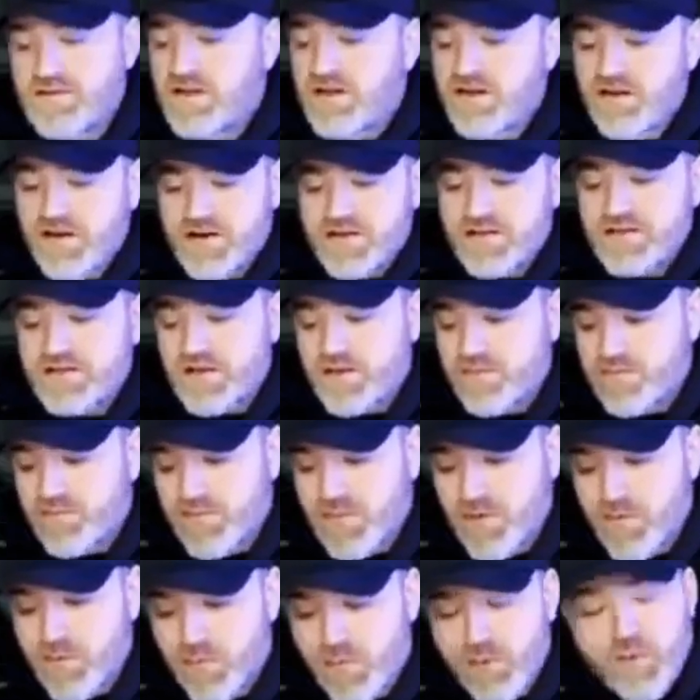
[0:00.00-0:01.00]
There are some
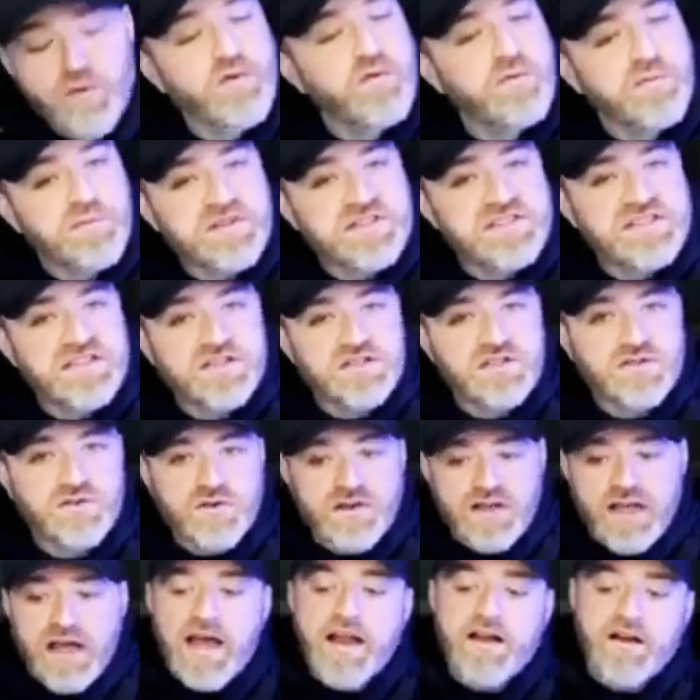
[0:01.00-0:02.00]
improvements that you
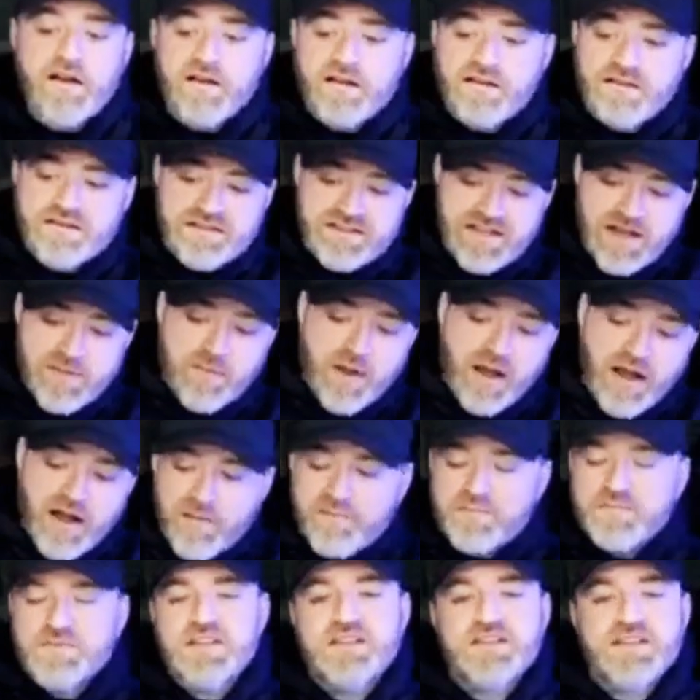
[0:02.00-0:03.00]
get stepping
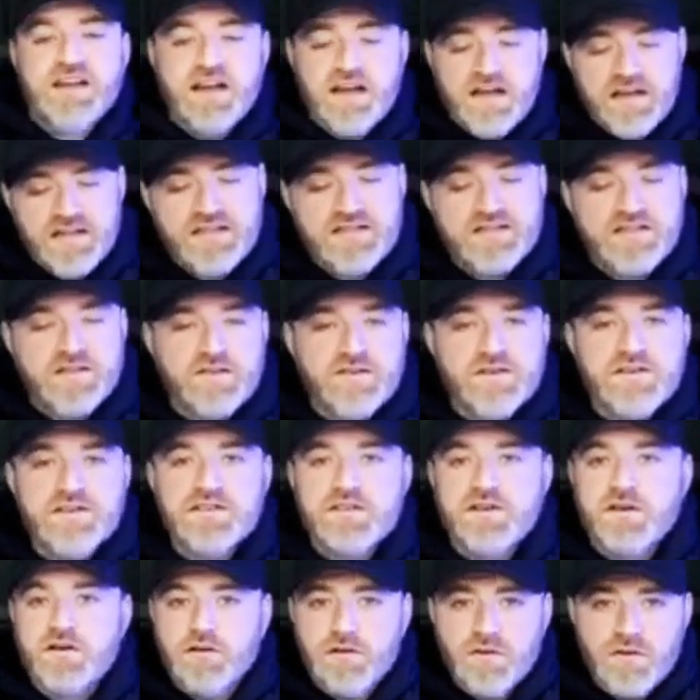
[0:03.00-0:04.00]
up to the S series,
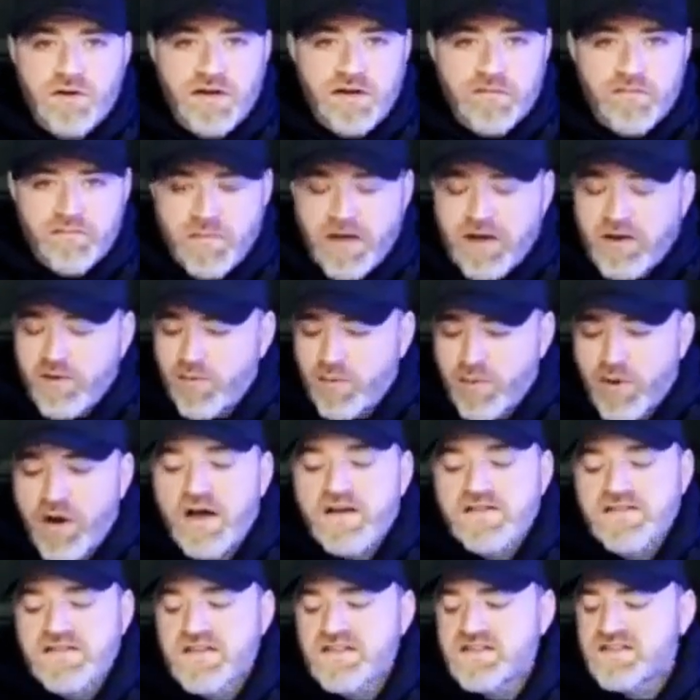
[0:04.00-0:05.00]
including better
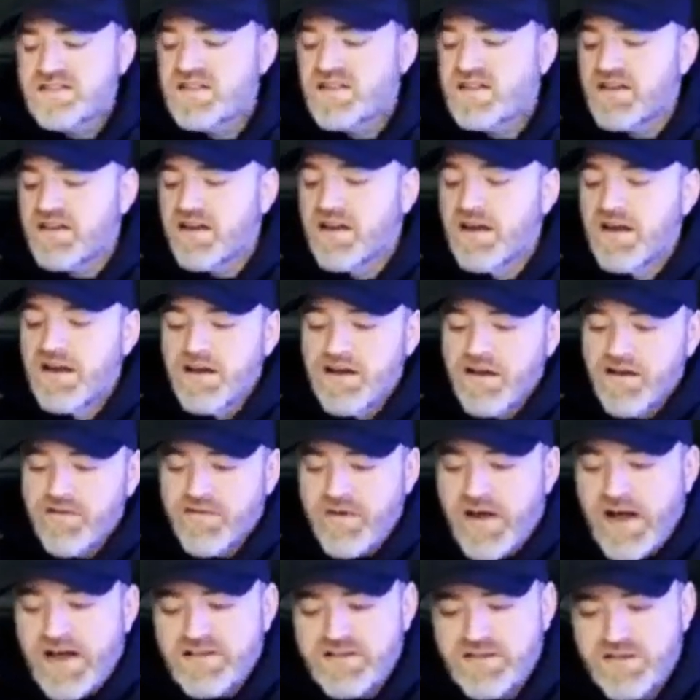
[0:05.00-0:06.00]
processing, a
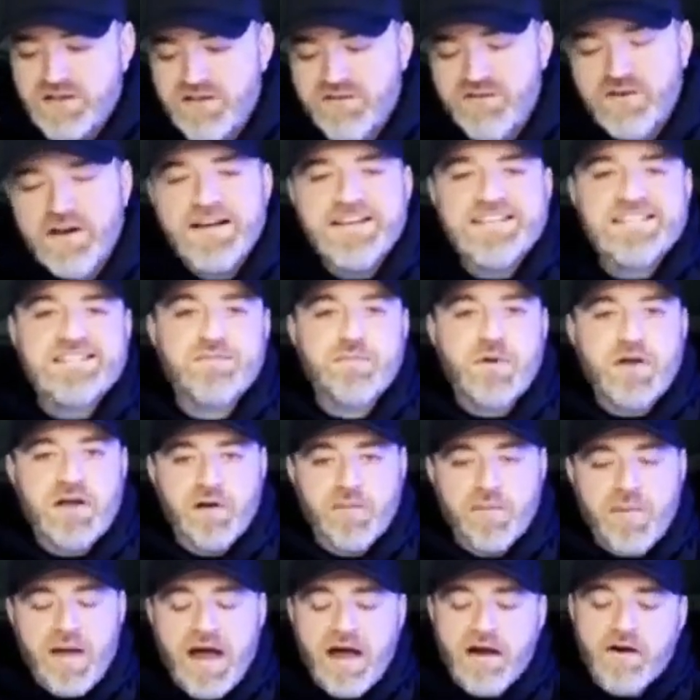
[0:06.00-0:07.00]
faster device, bigger
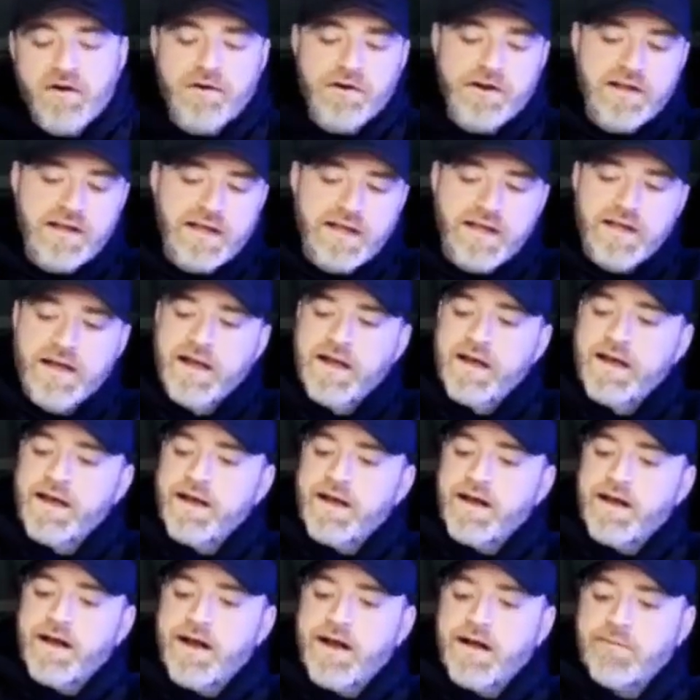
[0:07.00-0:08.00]
battery,
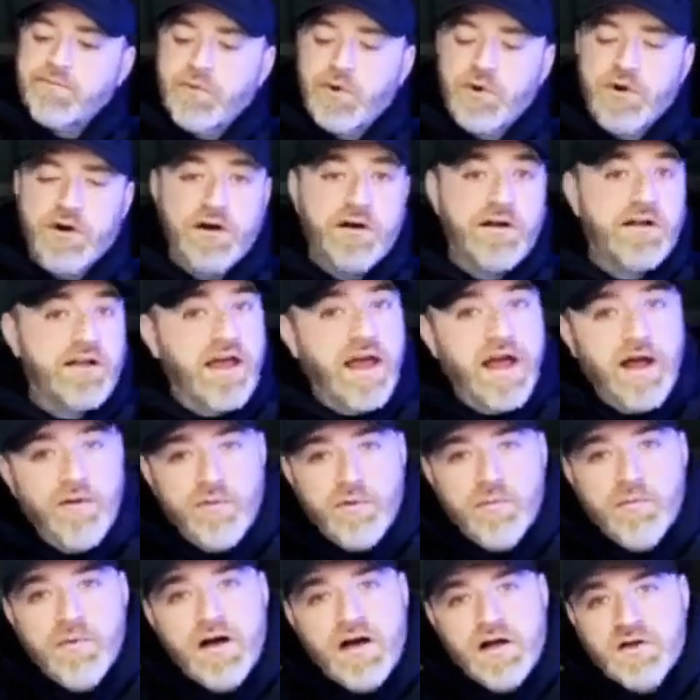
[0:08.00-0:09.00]
more
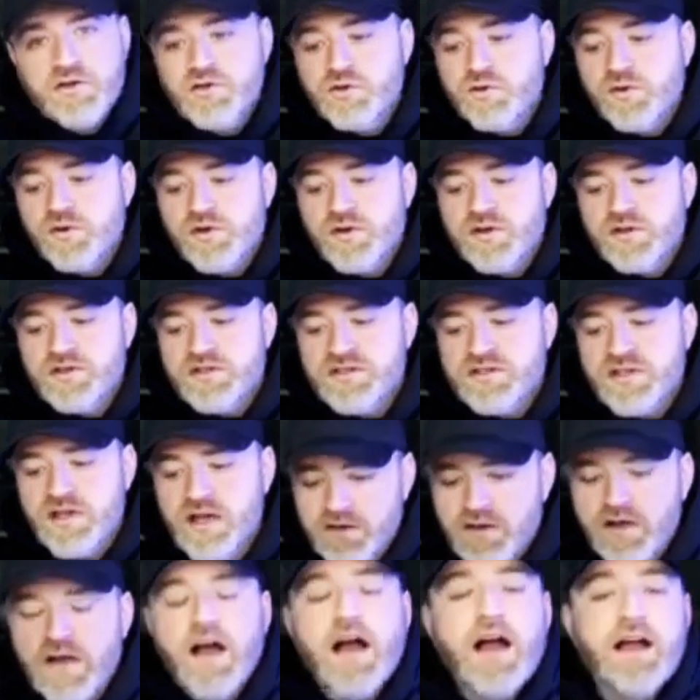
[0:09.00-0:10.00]
camera modules,
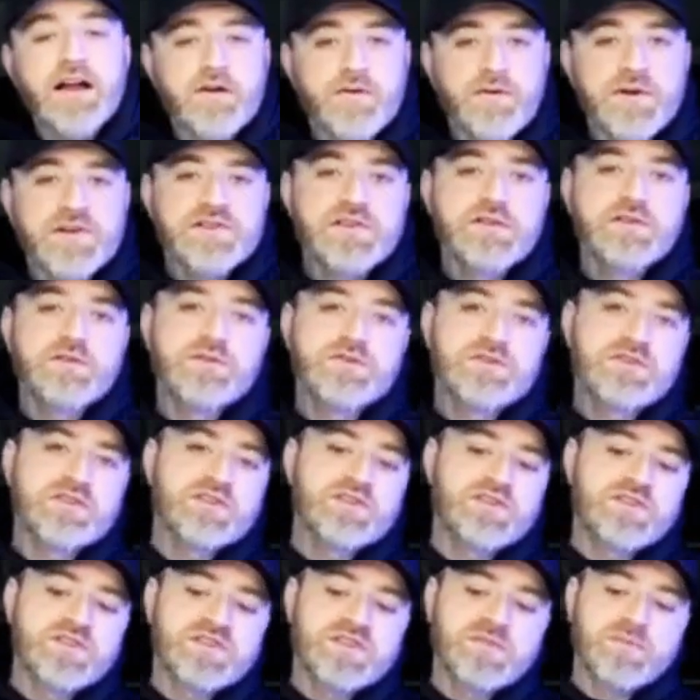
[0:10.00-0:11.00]
higher resolution
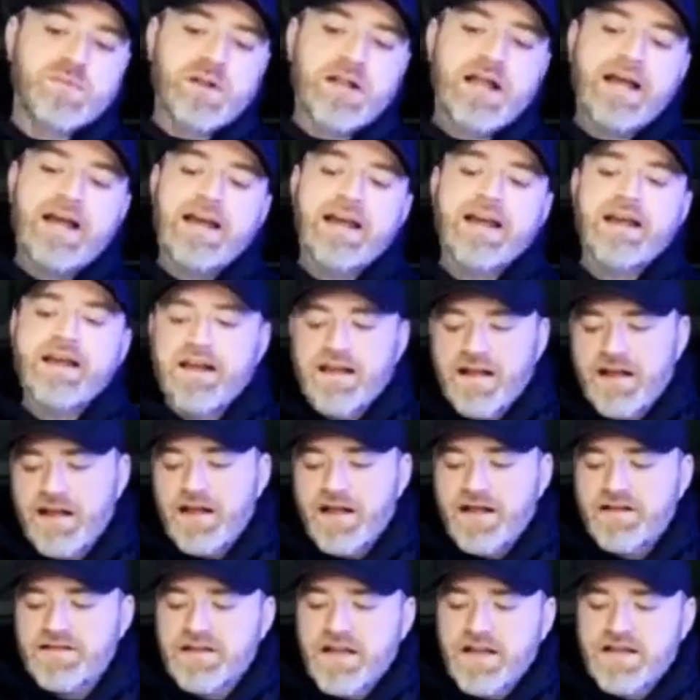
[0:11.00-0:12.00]
display,
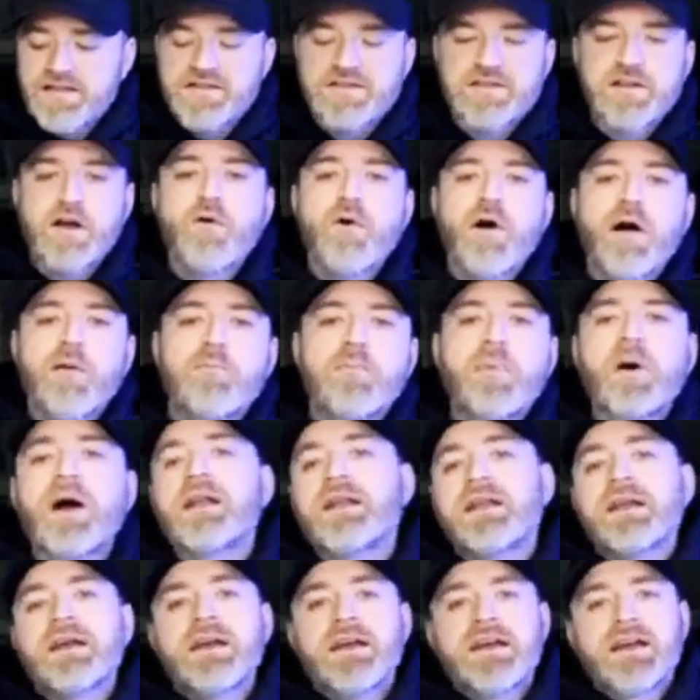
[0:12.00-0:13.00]
and so on. But
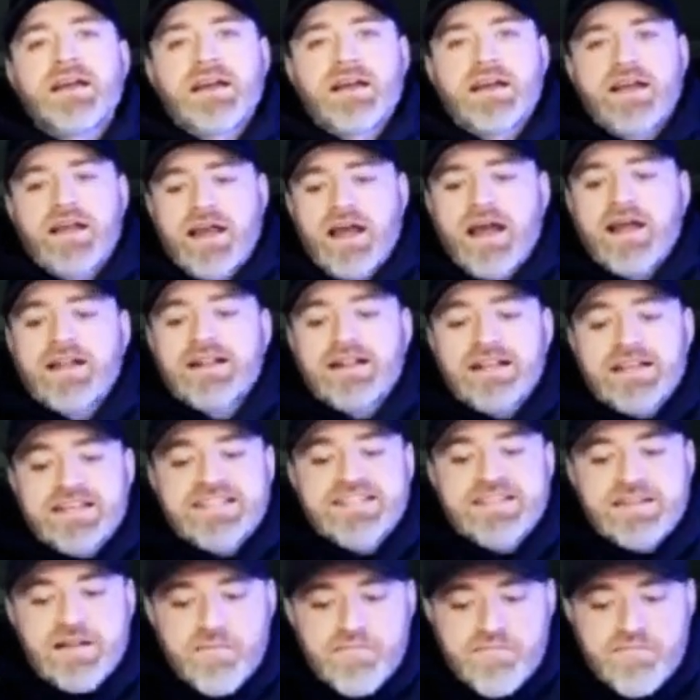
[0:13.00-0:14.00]
at least the